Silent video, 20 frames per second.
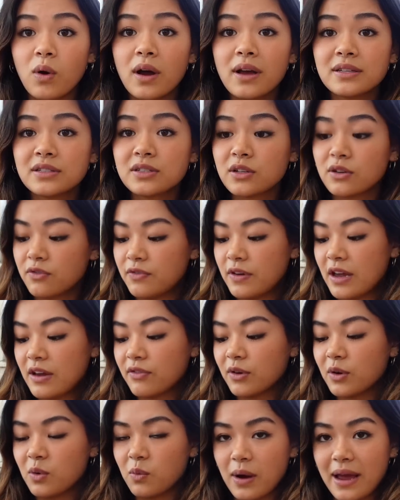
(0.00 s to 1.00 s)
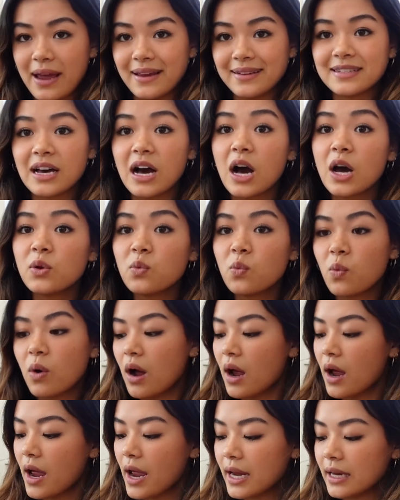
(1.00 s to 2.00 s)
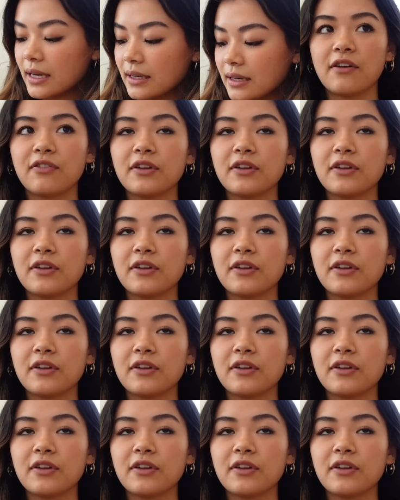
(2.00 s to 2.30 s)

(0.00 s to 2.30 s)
What is your favorite way to unwind?